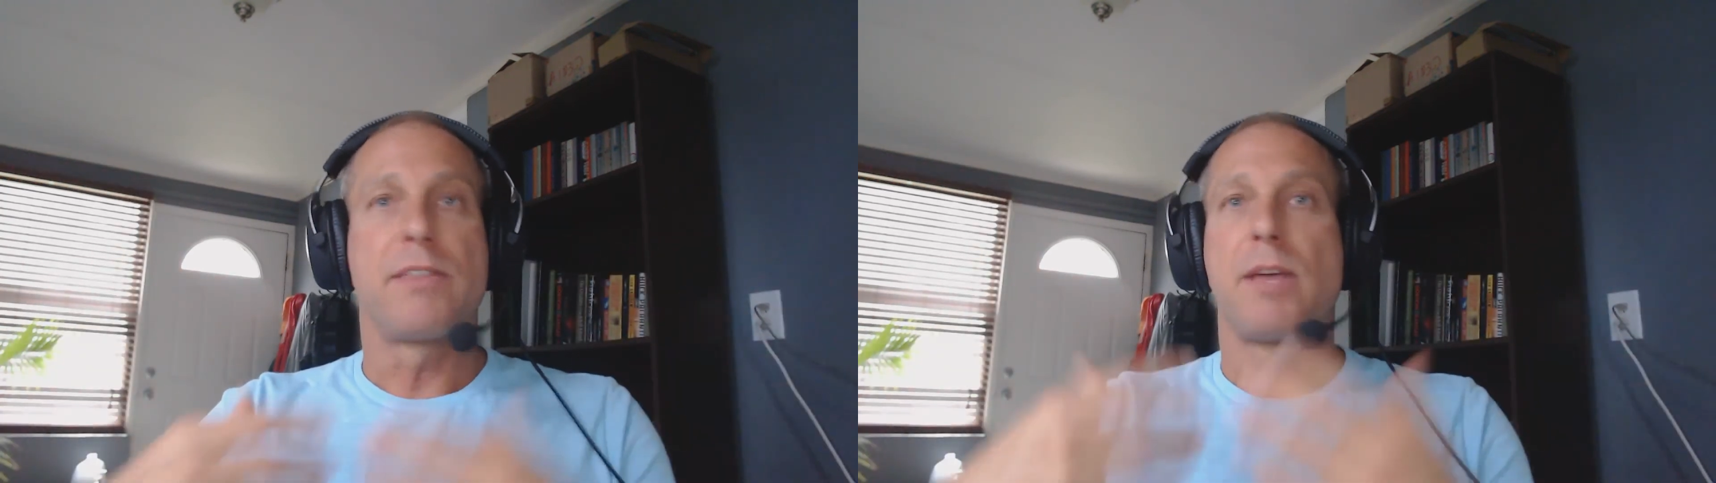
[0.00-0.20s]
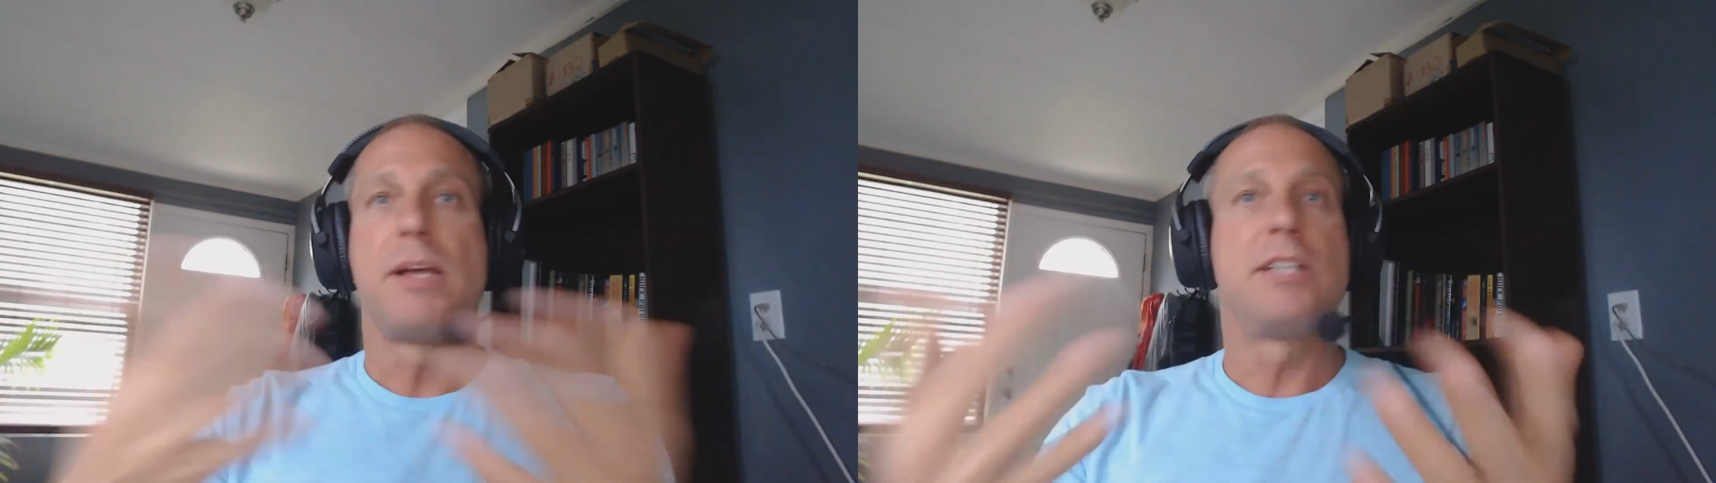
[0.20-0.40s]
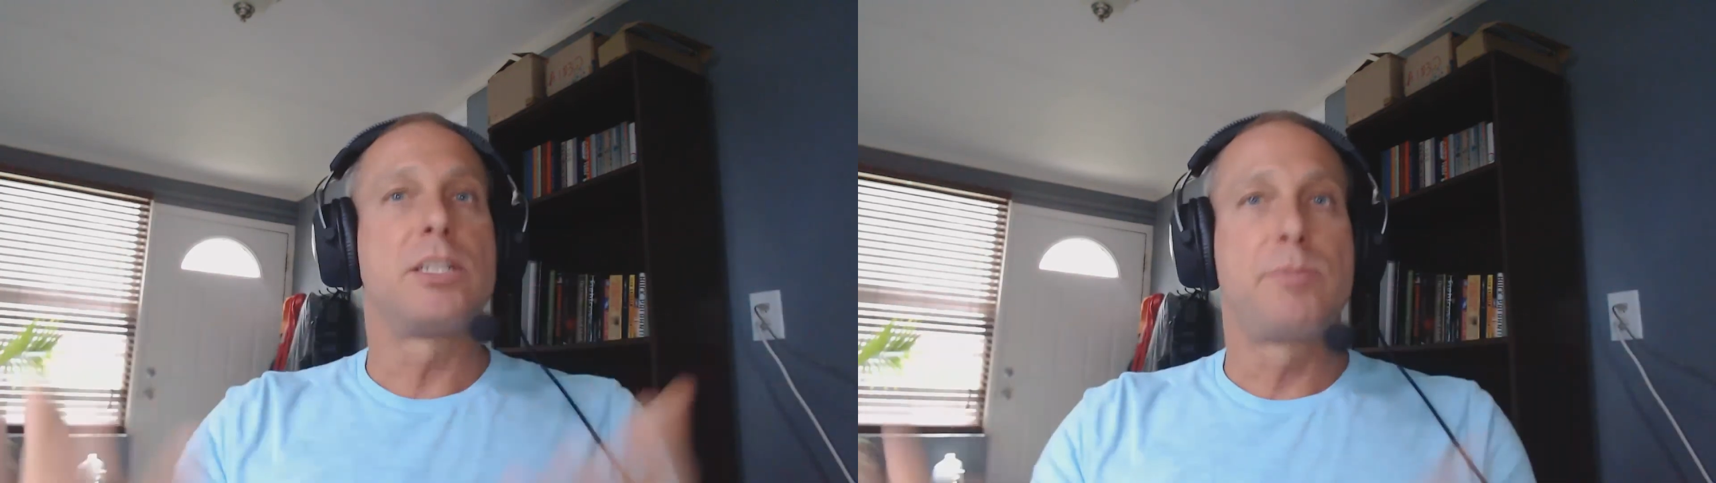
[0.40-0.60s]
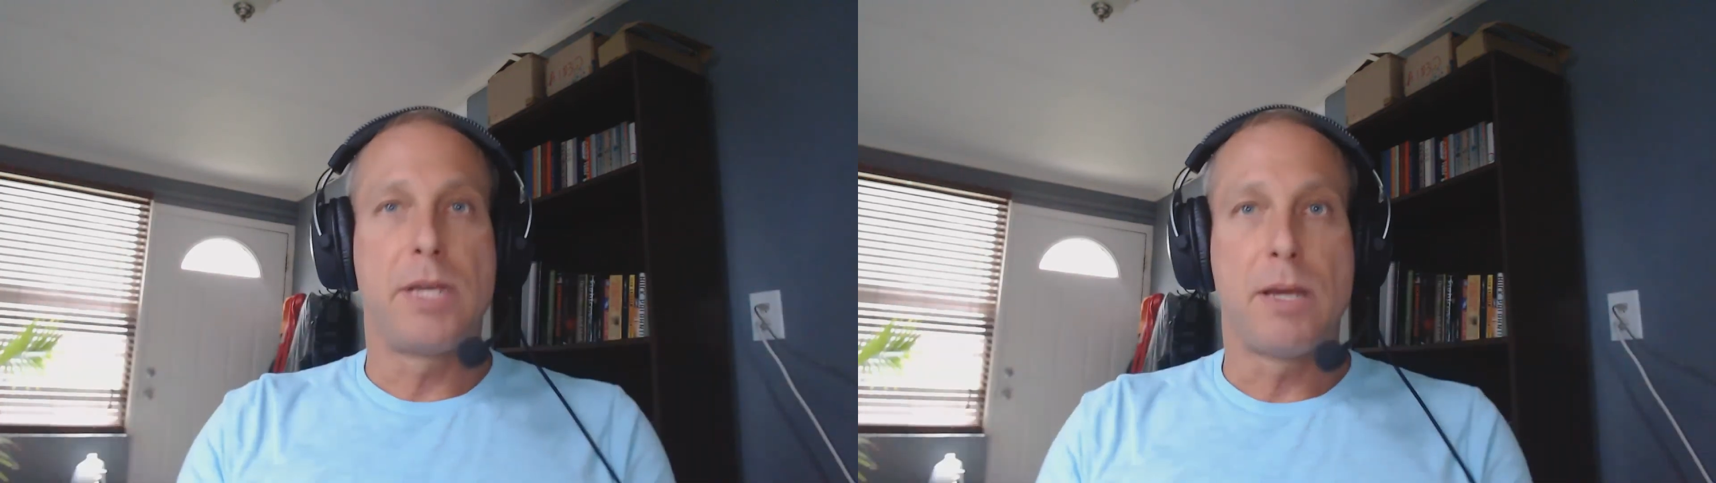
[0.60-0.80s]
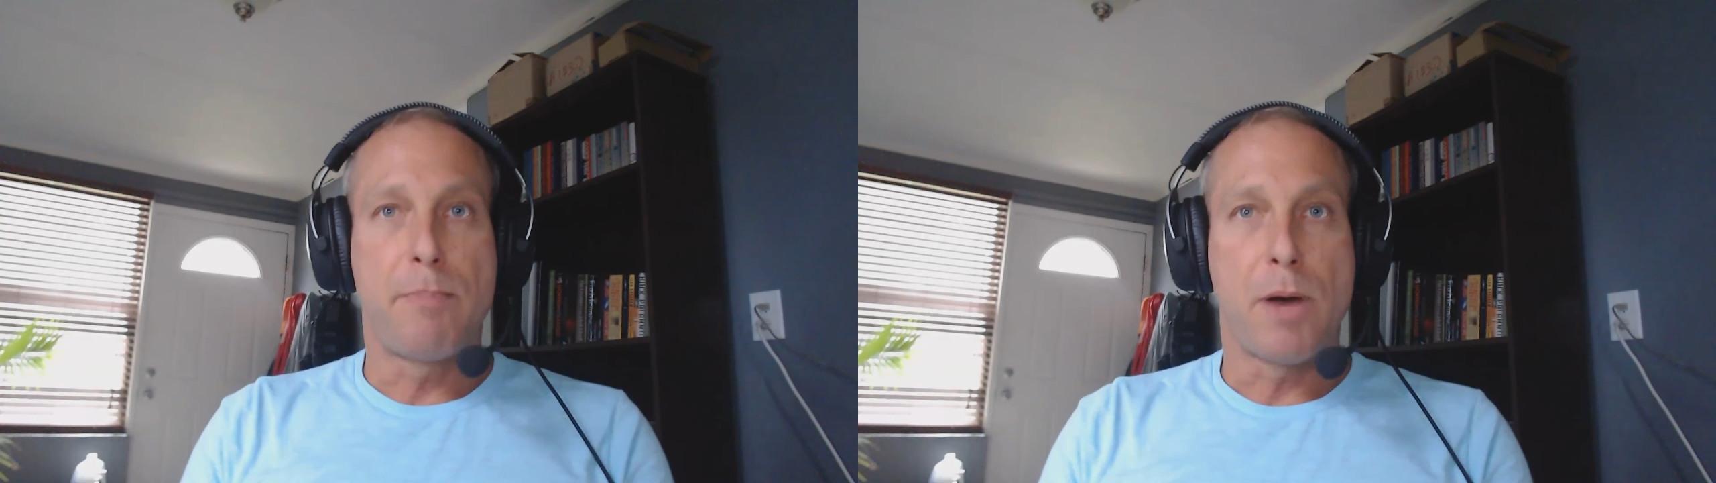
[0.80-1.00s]
They may just be
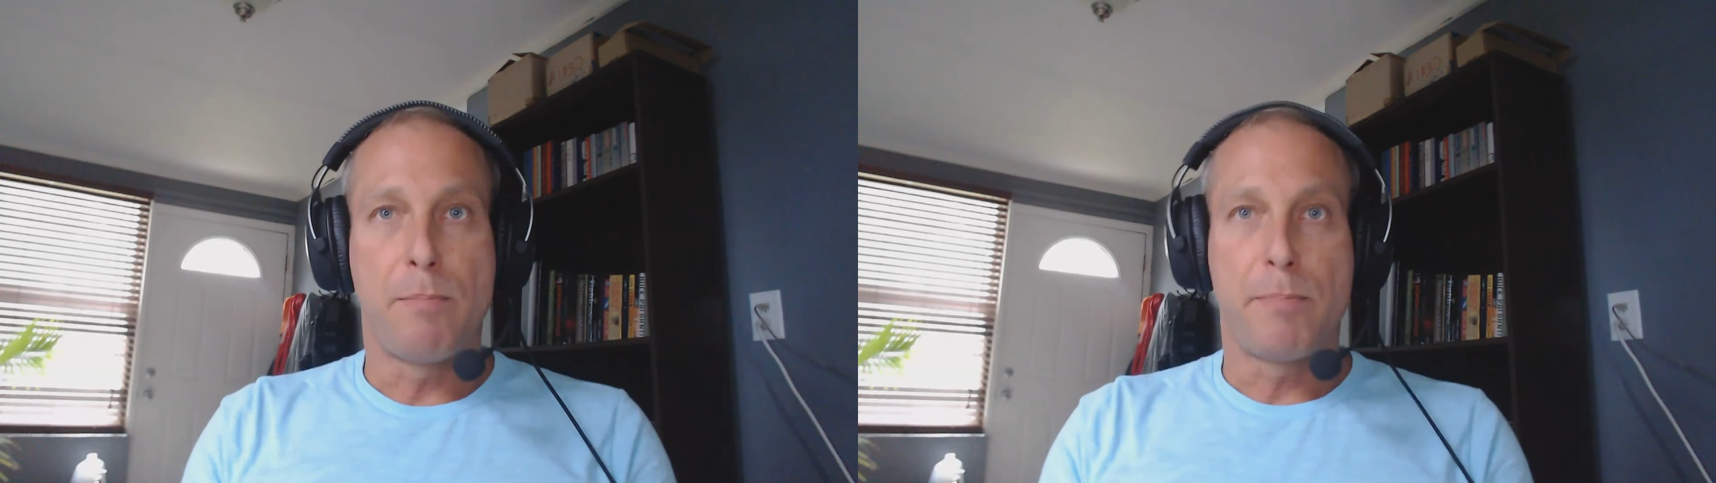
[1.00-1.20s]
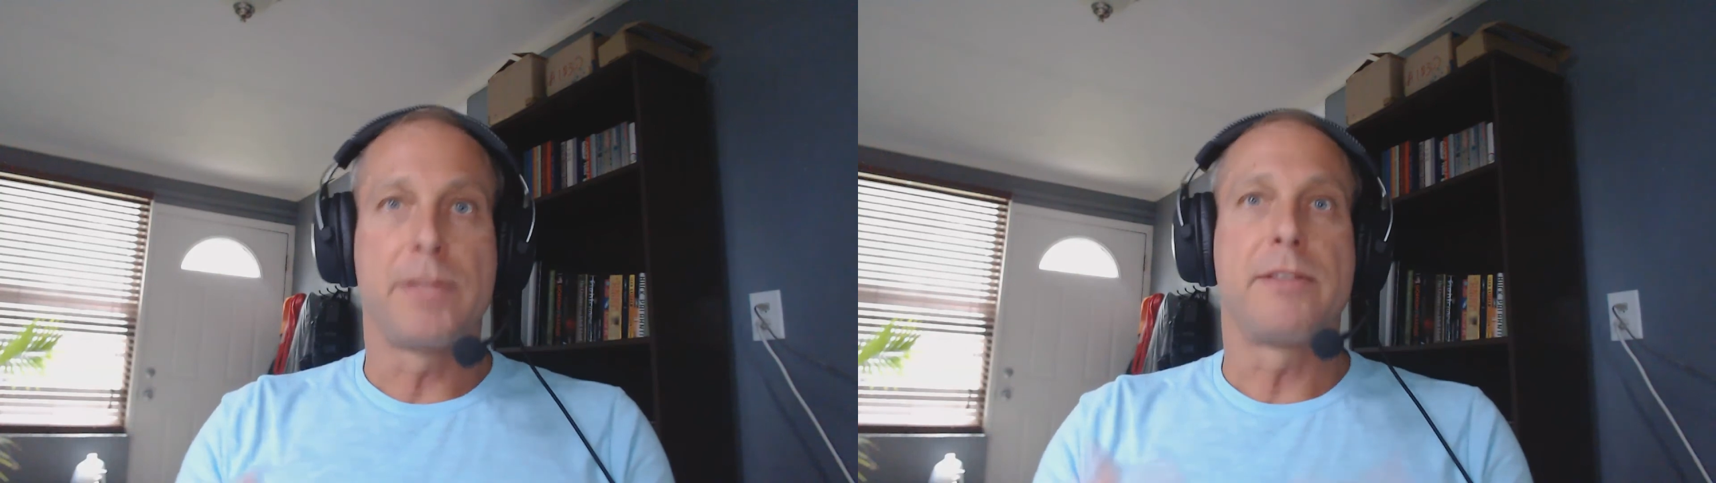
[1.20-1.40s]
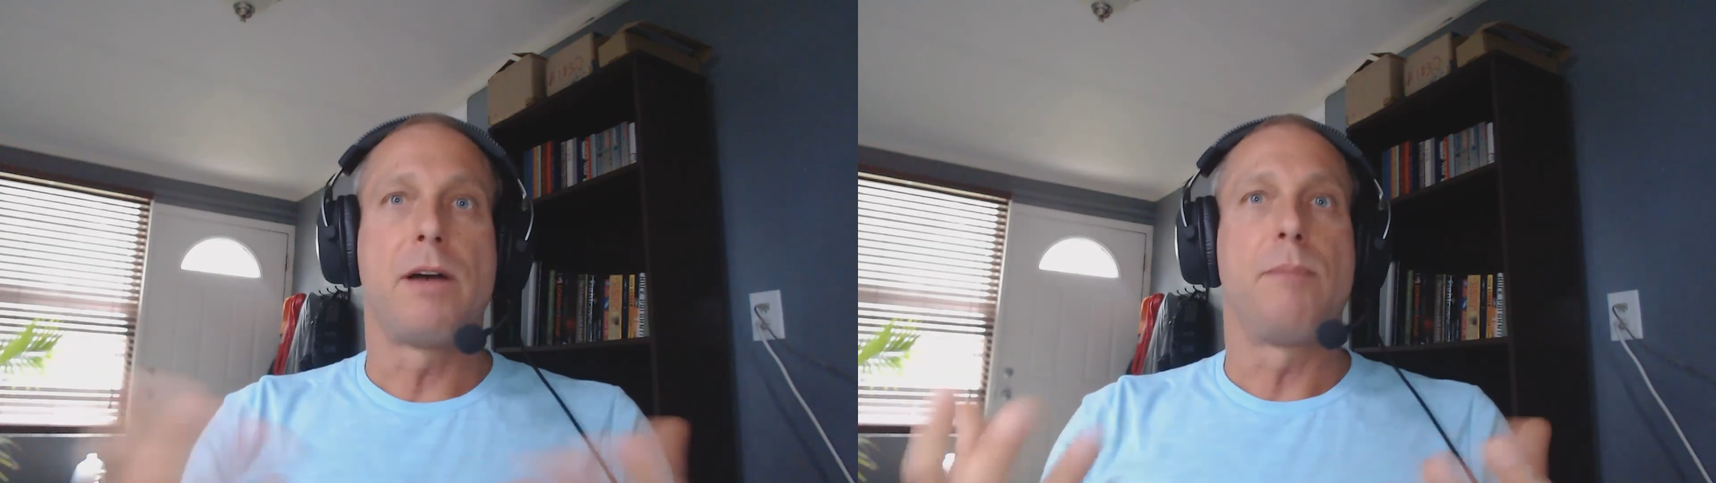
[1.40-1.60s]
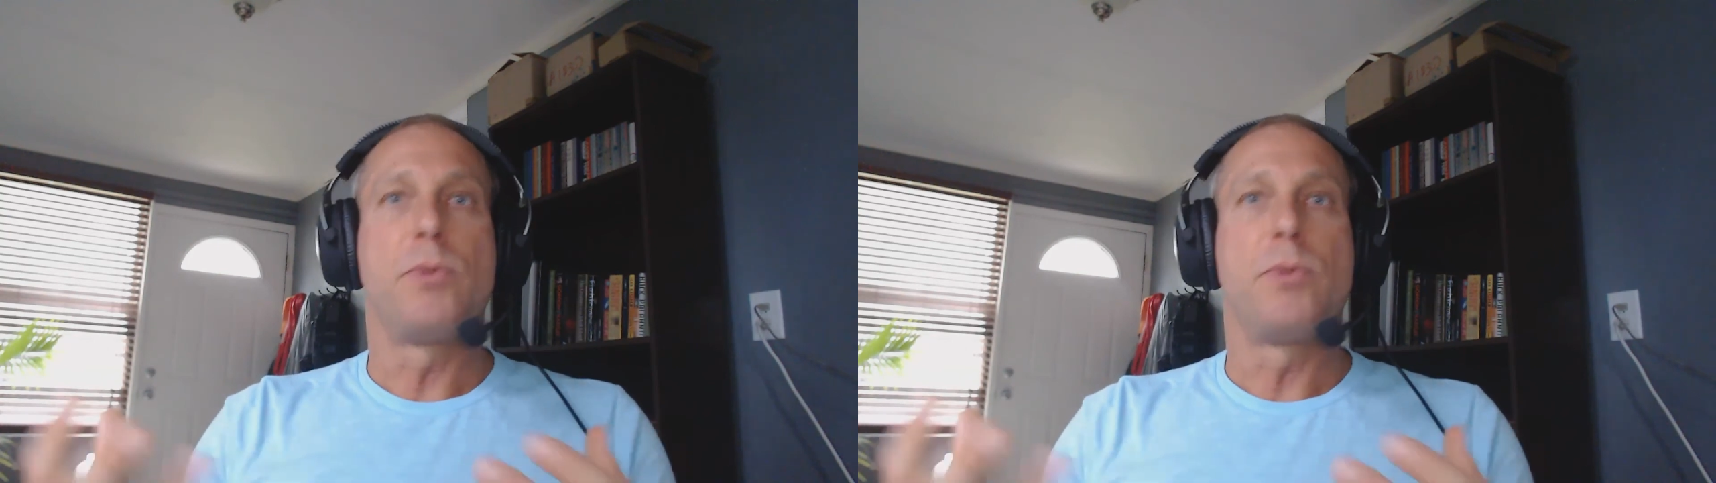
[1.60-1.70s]
a pump and dump,